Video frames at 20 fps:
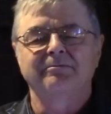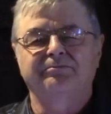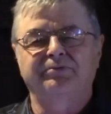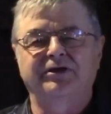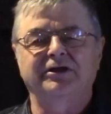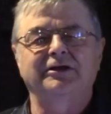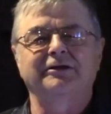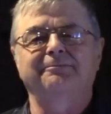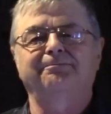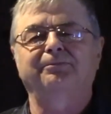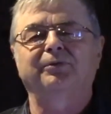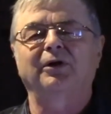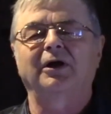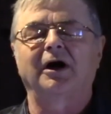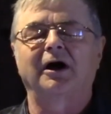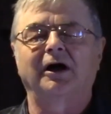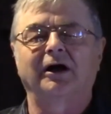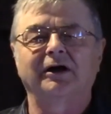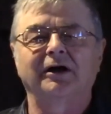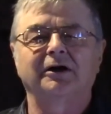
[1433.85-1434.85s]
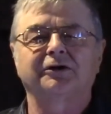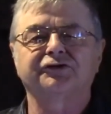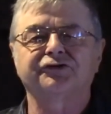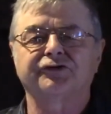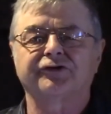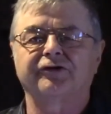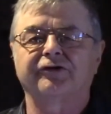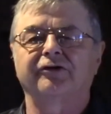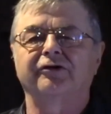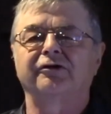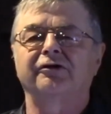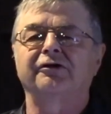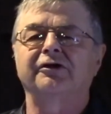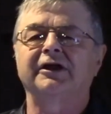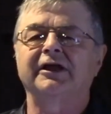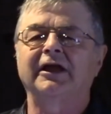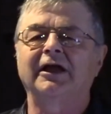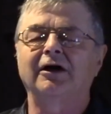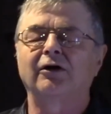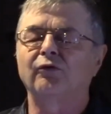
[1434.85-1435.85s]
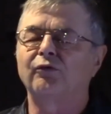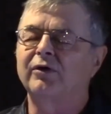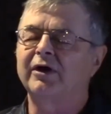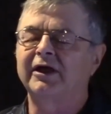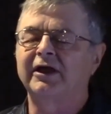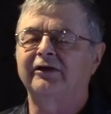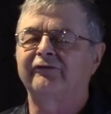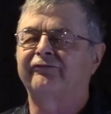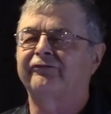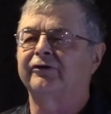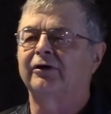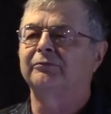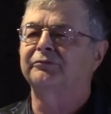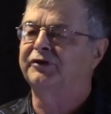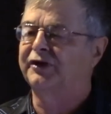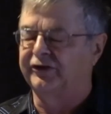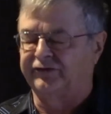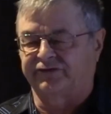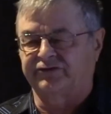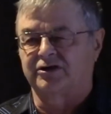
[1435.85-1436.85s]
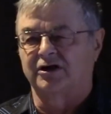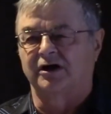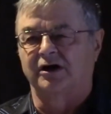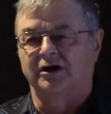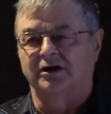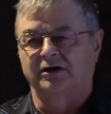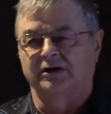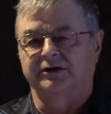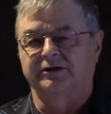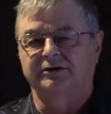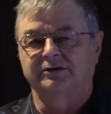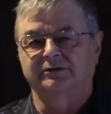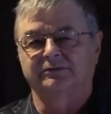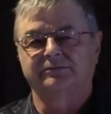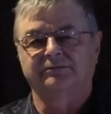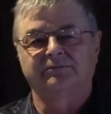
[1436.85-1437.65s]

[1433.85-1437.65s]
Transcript: people are turning away from this God.